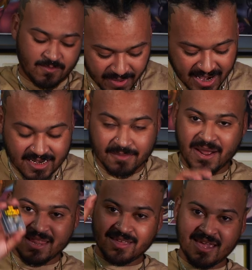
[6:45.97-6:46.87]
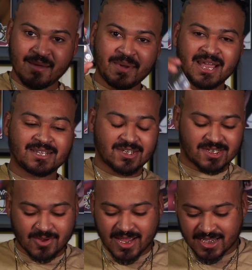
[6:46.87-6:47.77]
But I did buy the cam pack just
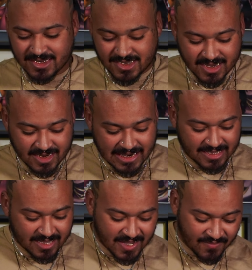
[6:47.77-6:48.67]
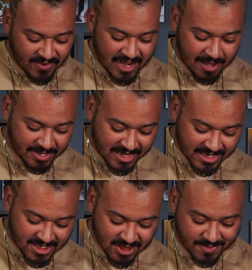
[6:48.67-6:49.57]
so I could see like the different
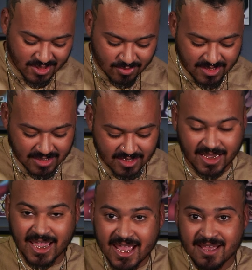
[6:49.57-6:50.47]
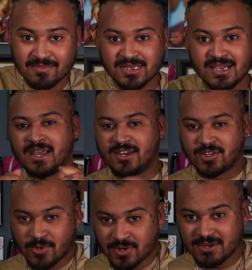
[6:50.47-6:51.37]
combinations between the cams and the
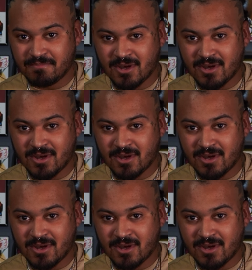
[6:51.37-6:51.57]
torsion